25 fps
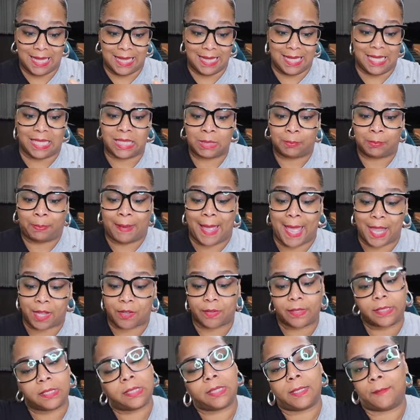this
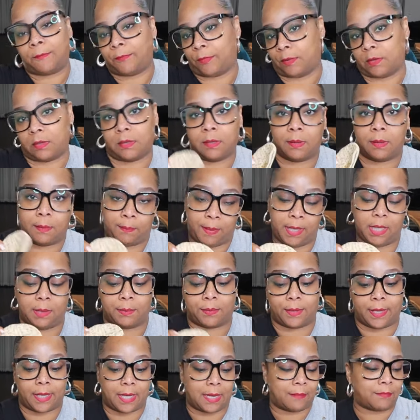platter except for the pita
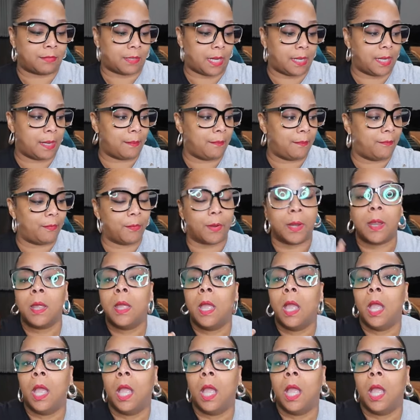bread. I've tried that before.